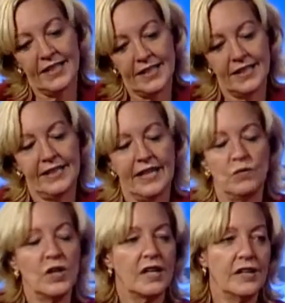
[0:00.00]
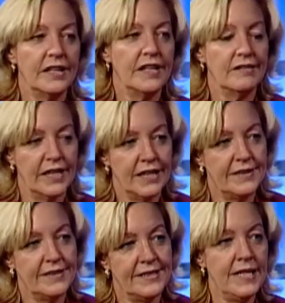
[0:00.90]
and what could get rid
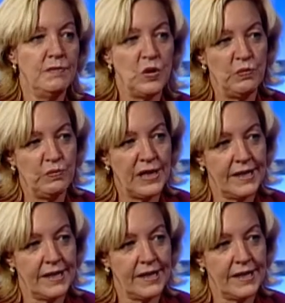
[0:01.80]
of T. Boone